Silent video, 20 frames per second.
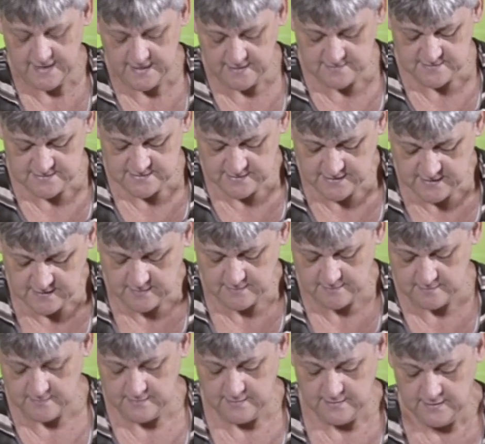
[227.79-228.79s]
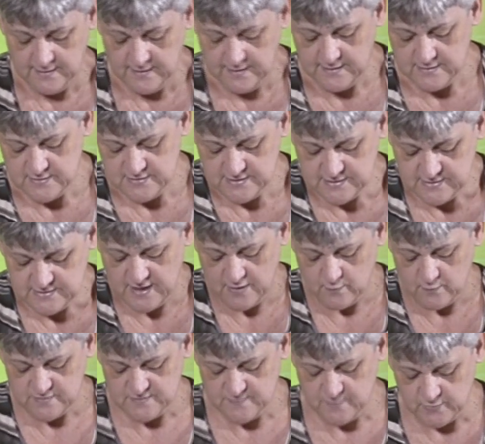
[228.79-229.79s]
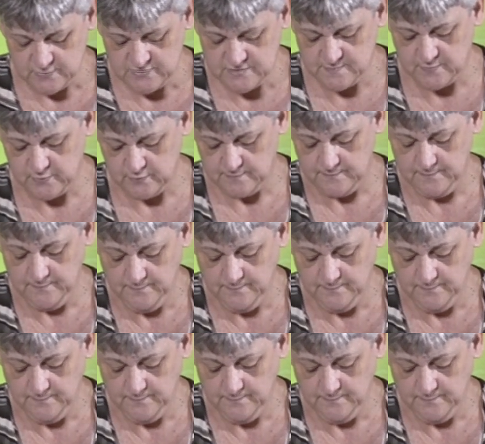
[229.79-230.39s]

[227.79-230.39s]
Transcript: into your dough as possible.